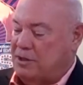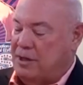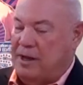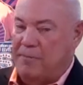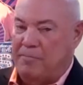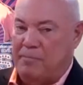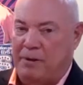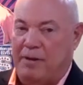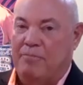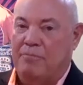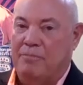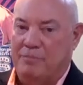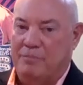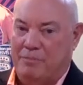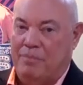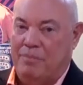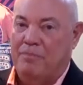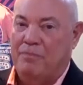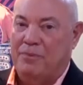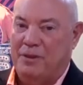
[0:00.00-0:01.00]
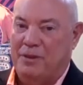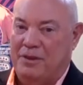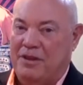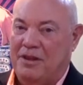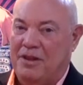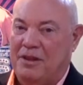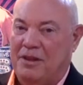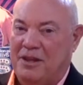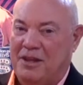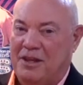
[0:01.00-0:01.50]
That's very that's very
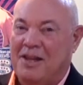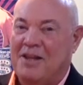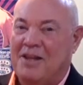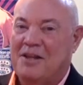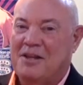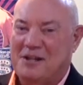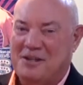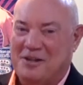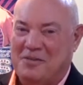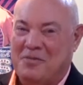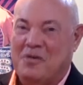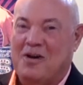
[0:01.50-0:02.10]
political of you, Mike.